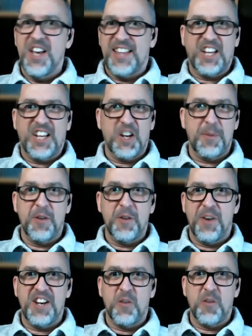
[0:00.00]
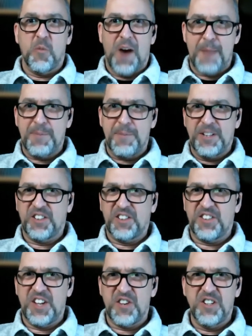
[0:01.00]
They could have been written in rapid
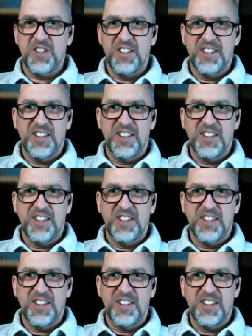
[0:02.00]
succession.